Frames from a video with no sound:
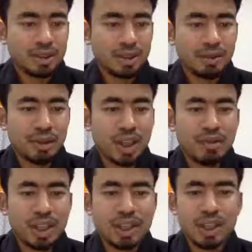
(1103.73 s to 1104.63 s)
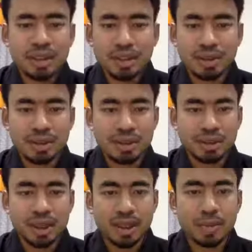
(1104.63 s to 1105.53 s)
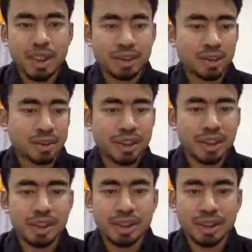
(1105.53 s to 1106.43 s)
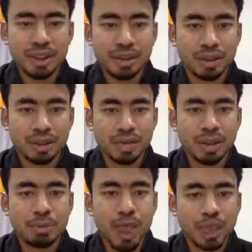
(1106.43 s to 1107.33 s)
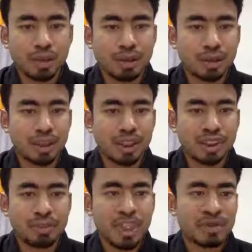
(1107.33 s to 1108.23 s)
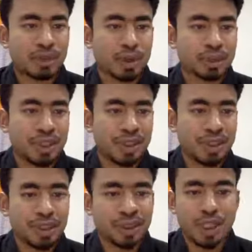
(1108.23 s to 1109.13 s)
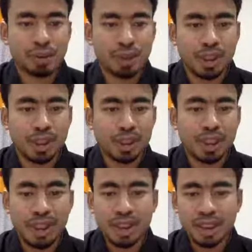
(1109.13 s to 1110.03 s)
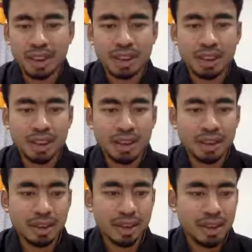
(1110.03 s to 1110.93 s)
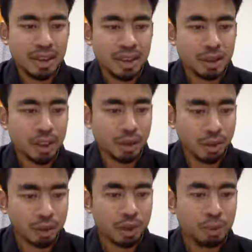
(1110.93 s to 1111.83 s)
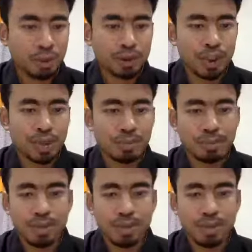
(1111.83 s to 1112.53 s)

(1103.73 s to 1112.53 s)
if you have any comments or suggestions or feedback on the space forum sessions that we are conducting, you can also post them